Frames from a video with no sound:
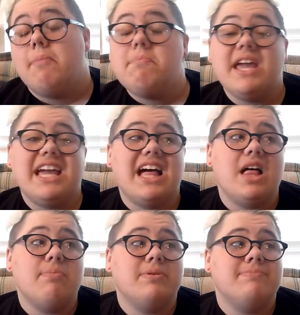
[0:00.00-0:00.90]
May
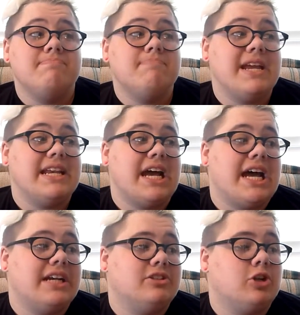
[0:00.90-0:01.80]
help, may
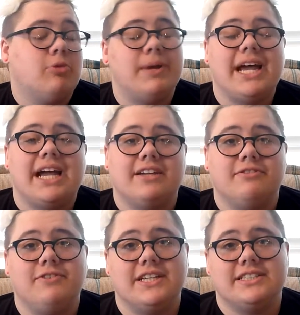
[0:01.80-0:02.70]
not. Go back,
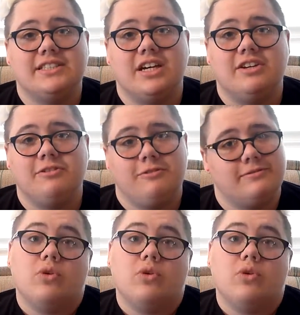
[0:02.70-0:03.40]
fix stuff.